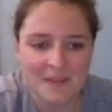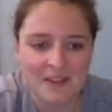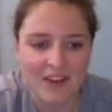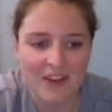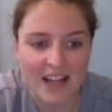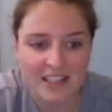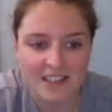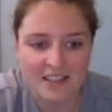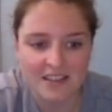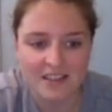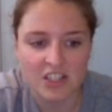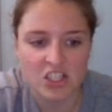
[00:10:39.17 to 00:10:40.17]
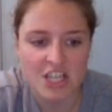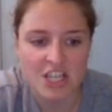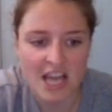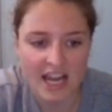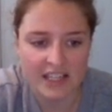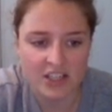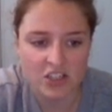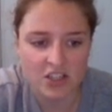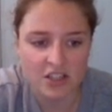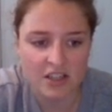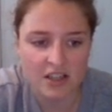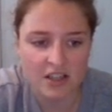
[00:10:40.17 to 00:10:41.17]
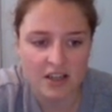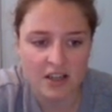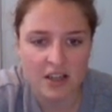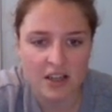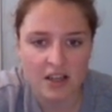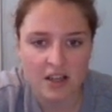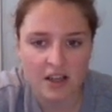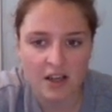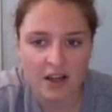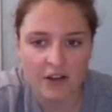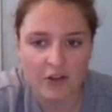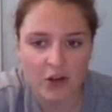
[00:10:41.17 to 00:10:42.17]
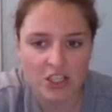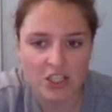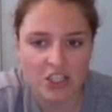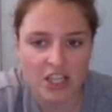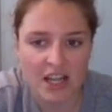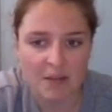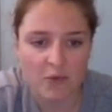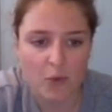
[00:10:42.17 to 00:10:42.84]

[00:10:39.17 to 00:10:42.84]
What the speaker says: Right, the challenge. I've got a shape